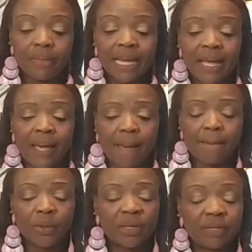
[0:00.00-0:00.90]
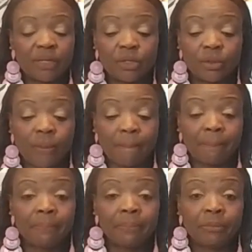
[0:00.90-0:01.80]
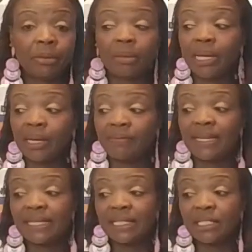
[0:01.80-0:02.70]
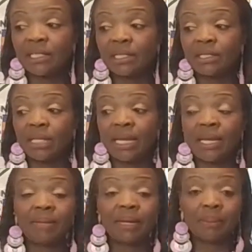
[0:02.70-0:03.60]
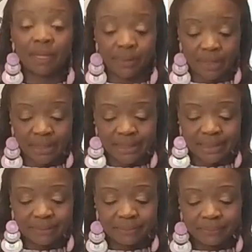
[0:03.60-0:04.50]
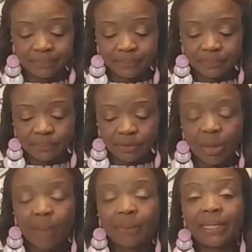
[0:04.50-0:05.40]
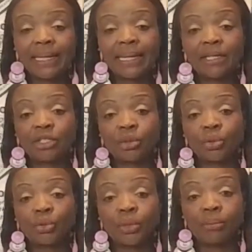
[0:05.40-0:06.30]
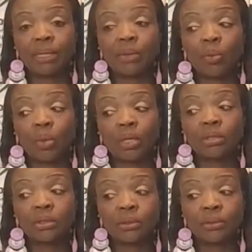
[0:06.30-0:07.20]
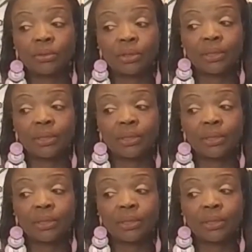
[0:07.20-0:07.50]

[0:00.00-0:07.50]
whatever you do, remember a lot of this is aimed at parents properly guiding children, but I want you to